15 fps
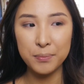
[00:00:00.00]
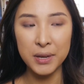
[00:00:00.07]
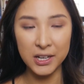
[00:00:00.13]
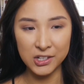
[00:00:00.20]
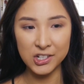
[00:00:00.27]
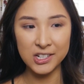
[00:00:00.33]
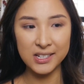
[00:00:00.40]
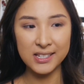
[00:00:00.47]

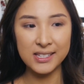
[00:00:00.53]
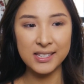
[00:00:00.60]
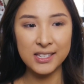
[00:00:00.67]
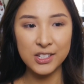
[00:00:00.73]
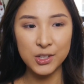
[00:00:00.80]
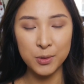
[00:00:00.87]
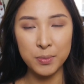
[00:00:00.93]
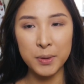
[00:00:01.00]
pictures.
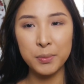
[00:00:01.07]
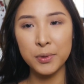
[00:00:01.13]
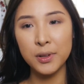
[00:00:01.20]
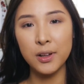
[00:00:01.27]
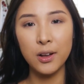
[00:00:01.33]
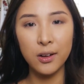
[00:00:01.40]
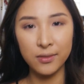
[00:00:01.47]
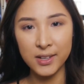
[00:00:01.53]
So
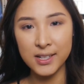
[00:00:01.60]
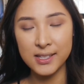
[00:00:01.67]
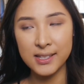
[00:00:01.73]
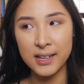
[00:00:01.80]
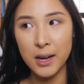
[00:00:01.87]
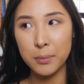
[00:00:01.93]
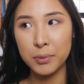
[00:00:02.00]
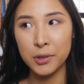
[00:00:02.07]
people
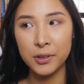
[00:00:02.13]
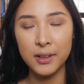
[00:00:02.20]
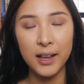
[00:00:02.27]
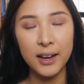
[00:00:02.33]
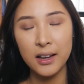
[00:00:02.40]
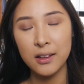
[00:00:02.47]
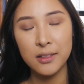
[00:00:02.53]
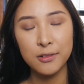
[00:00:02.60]
obviously upload
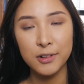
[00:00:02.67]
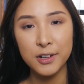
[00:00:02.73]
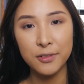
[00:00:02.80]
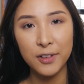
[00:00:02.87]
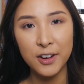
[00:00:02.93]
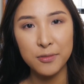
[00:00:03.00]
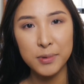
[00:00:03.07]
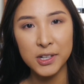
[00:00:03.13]
like three to
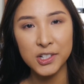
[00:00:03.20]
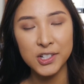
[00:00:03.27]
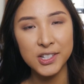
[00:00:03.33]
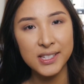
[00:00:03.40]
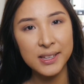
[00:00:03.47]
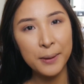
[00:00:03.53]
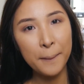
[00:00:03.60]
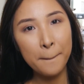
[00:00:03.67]
five
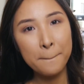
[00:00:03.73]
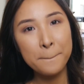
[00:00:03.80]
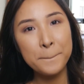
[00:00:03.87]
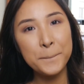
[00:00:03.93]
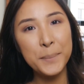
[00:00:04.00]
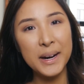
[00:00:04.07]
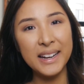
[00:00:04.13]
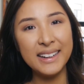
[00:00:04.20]
pictures,
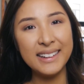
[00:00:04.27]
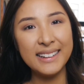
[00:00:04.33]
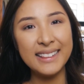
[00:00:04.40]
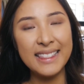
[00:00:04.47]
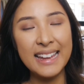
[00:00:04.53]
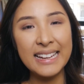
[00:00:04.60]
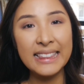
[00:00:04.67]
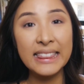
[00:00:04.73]
but
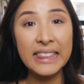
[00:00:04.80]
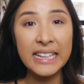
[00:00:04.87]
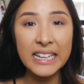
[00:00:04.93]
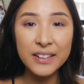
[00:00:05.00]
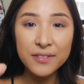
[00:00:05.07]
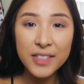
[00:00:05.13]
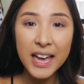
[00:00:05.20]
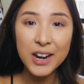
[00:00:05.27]
they
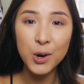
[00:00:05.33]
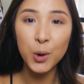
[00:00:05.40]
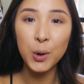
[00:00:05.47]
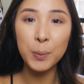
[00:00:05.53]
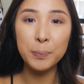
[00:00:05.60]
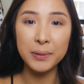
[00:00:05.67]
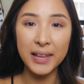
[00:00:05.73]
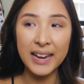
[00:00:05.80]
leave that
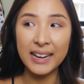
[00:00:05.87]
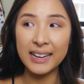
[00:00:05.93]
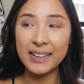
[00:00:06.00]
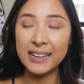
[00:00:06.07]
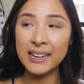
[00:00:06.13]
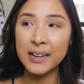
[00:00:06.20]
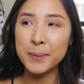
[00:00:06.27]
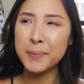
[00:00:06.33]
all
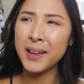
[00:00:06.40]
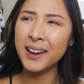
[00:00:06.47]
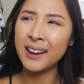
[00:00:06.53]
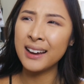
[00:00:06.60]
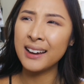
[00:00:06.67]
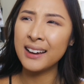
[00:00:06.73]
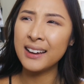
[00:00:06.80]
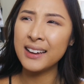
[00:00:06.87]
blank, and I'm
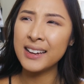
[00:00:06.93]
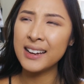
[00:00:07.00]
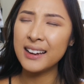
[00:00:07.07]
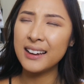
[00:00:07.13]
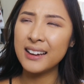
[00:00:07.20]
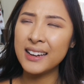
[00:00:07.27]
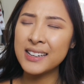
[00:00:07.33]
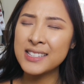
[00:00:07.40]
like,
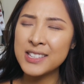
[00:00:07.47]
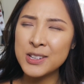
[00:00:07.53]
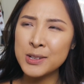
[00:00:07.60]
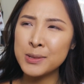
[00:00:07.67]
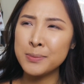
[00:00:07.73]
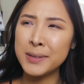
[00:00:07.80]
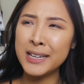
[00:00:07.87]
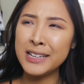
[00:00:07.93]

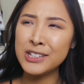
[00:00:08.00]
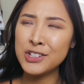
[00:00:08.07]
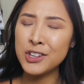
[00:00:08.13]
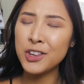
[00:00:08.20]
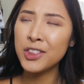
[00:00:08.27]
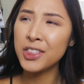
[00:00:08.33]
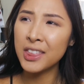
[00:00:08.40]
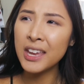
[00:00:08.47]
excuse me, do
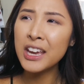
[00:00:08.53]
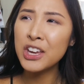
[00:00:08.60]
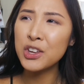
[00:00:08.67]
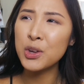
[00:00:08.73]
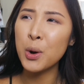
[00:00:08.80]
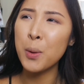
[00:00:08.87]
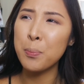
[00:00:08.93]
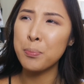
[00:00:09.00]
you think
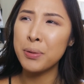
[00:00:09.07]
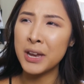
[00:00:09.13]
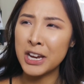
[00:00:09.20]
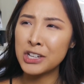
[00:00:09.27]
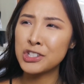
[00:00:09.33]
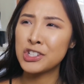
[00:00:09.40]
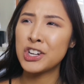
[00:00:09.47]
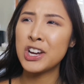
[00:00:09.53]
your
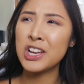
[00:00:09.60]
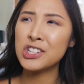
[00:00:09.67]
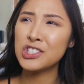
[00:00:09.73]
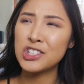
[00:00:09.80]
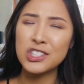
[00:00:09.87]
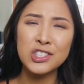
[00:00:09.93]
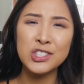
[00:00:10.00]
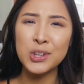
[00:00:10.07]
picture,
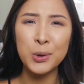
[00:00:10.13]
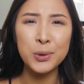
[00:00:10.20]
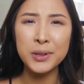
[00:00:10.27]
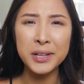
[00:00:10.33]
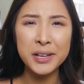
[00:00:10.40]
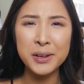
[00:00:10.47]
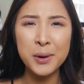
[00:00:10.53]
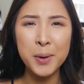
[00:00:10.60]
just
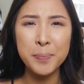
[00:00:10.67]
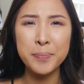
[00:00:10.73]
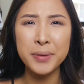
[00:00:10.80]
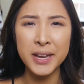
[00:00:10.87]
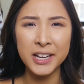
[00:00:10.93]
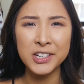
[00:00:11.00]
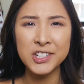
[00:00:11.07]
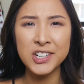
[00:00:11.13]
solely your
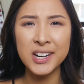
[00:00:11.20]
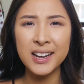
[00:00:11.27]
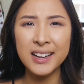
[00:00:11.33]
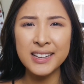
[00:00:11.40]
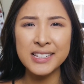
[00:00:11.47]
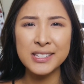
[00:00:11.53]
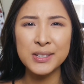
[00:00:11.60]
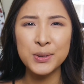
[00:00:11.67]
picture,
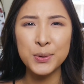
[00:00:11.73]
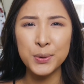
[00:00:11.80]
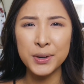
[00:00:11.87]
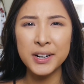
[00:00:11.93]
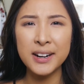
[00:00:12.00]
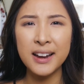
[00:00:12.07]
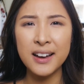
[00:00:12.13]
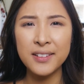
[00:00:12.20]
is good
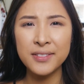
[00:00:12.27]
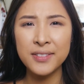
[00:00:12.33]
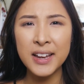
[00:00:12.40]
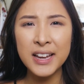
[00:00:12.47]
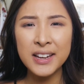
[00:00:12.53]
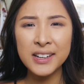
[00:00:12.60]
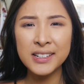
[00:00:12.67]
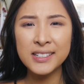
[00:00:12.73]
enough
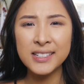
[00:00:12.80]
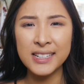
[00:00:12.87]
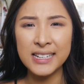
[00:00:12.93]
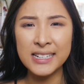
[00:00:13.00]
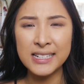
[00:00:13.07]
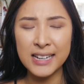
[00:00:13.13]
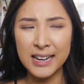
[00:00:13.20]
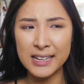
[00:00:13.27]
to
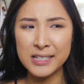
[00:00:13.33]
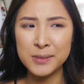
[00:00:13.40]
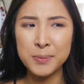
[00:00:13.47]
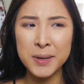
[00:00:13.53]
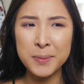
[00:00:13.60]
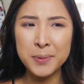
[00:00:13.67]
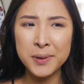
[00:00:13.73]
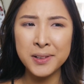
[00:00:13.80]
entice
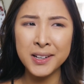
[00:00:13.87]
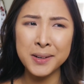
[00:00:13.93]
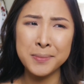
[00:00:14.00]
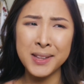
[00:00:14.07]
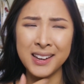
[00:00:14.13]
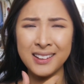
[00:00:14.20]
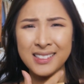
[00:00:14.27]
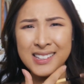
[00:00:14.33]
people? And I'm
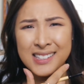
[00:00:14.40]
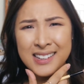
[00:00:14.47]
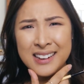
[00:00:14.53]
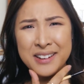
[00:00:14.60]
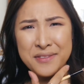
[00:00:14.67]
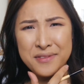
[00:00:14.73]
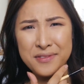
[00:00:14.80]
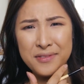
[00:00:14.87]
like, that's
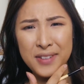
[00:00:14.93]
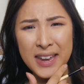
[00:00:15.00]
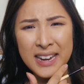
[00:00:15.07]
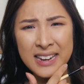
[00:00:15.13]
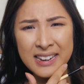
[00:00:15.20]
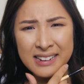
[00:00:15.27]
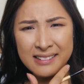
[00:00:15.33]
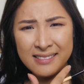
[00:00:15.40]
kind of
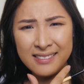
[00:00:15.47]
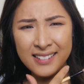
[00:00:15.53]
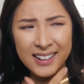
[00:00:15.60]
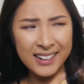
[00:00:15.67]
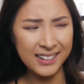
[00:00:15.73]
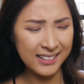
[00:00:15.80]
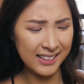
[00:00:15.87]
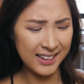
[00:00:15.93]
vain,
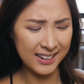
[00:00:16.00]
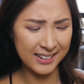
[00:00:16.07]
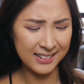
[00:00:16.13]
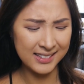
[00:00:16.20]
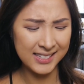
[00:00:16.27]
right? Like,